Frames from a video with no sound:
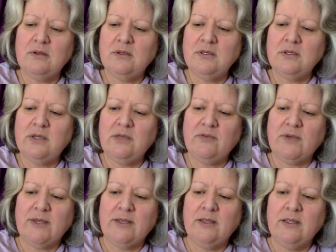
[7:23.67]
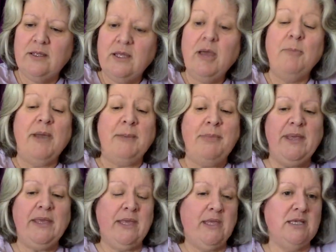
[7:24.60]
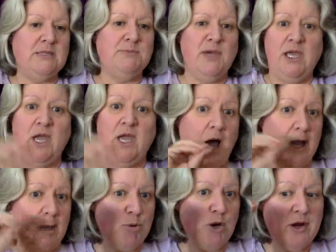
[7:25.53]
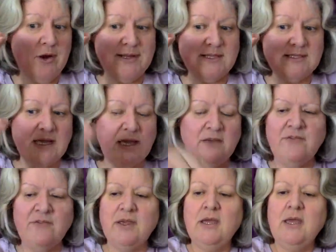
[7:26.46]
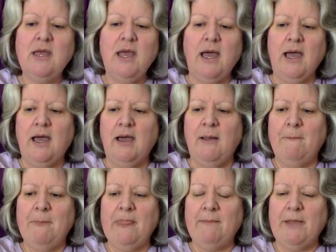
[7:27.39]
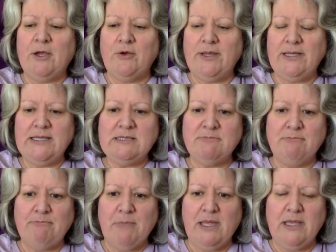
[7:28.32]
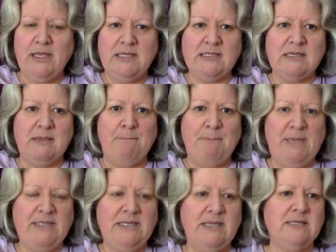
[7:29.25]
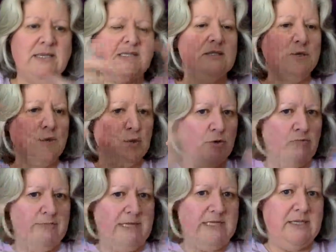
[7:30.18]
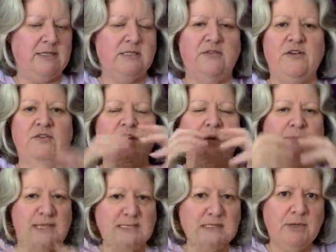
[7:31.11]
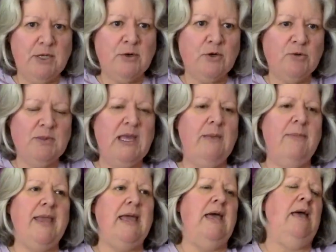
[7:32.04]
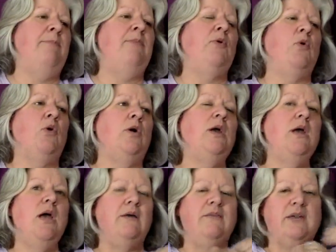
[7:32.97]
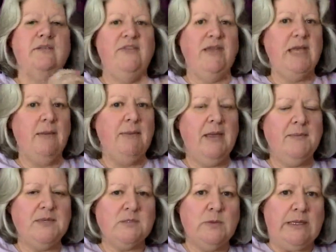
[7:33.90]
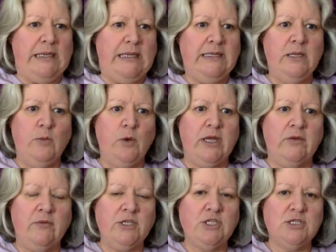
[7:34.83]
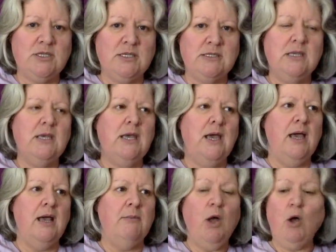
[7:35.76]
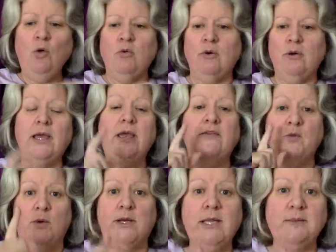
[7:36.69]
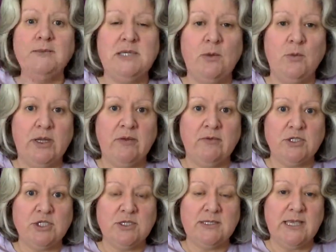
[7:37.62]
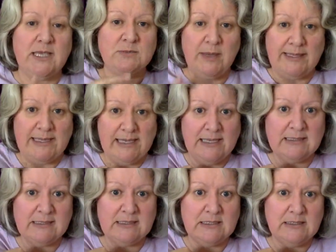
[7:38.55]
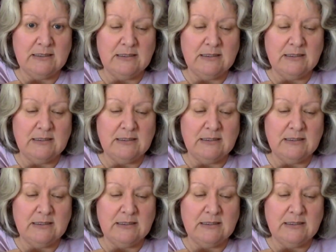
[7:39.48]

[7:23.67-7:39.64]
don't have red. My pink is my high priority stuff. My green is meetings. That's group meetings. So if I've got a mastermind group coming up, or I've got an event coming up this weekend, Networking Riches. If you want to come to Networking Riches as my guest